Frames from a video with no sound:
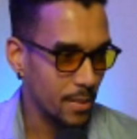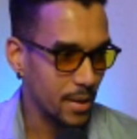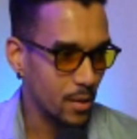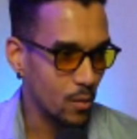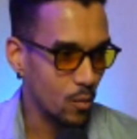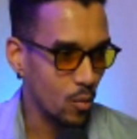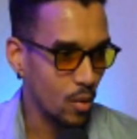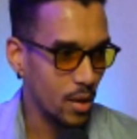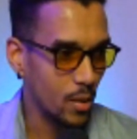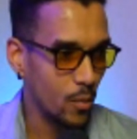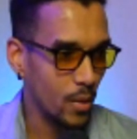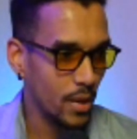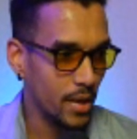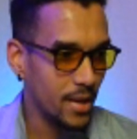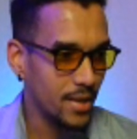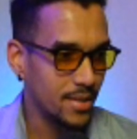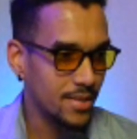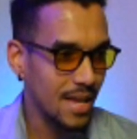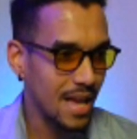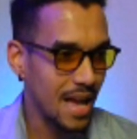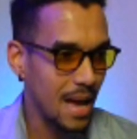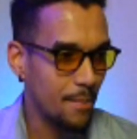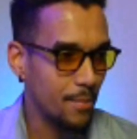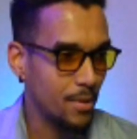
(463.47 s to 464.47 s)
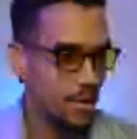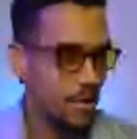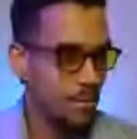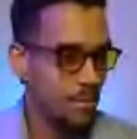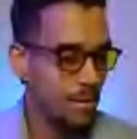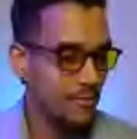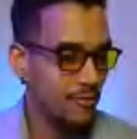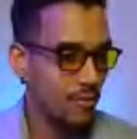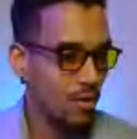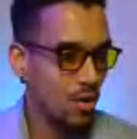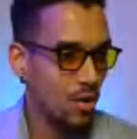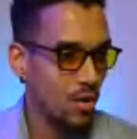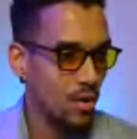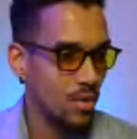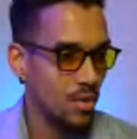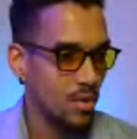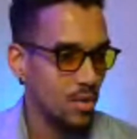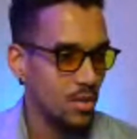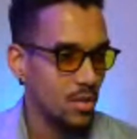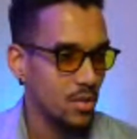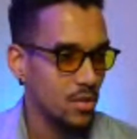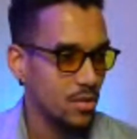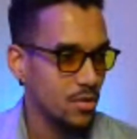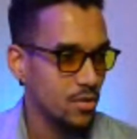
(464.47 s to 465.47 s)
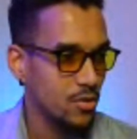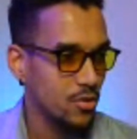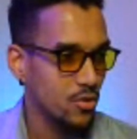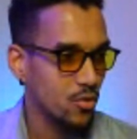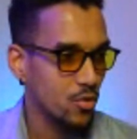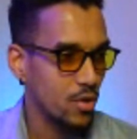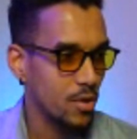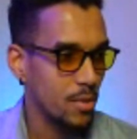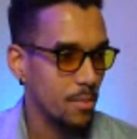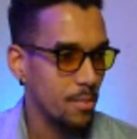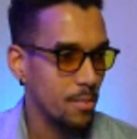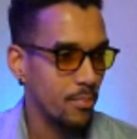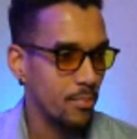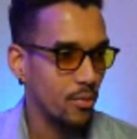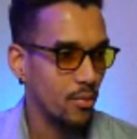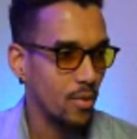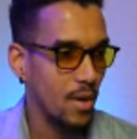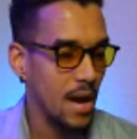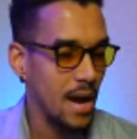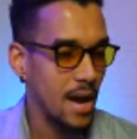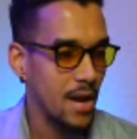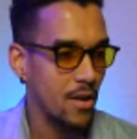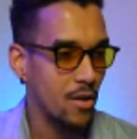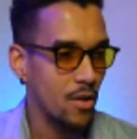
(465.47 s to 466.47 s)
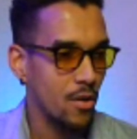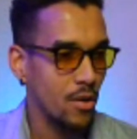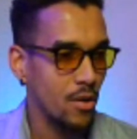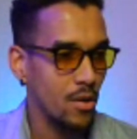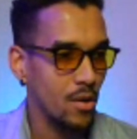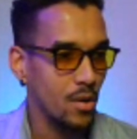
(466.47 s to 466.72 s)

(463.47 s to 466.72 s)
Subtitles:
What has happened before during prior?